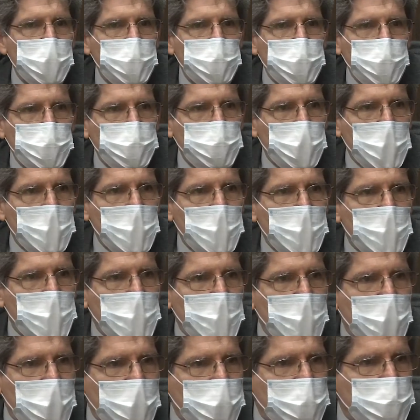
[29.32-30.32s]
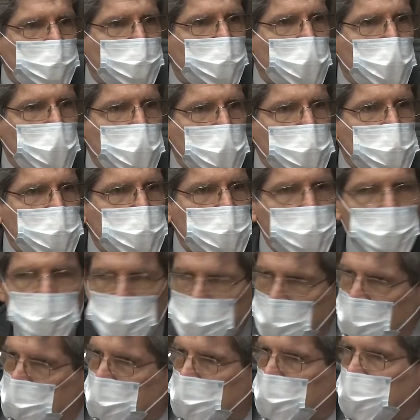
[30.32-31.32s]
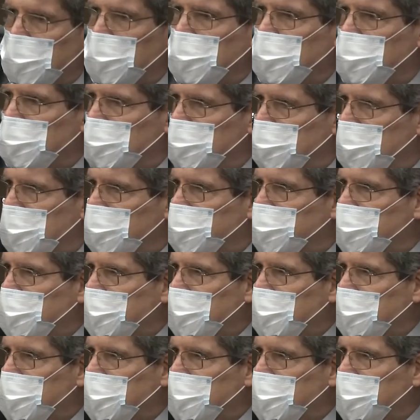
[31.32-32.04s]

group, and of course other